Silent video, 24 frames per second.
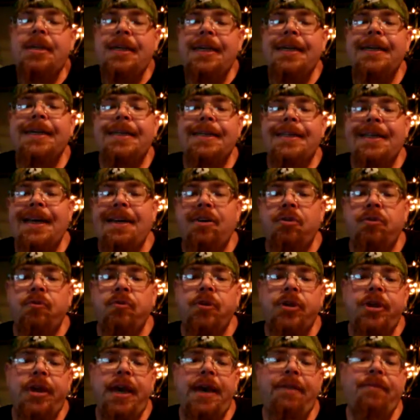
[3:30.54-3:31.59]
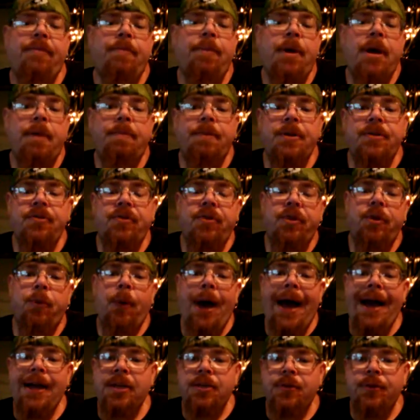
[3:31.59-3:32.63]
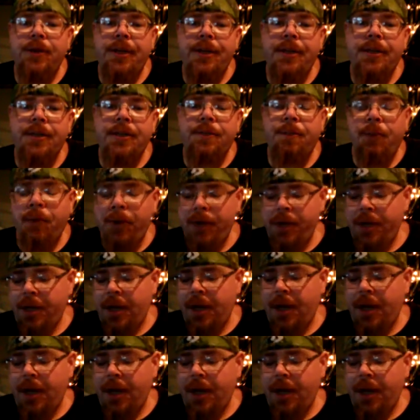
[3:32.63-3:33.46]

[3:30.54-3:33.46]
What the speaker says: Because I don't really have a purpose for the wax one at this point.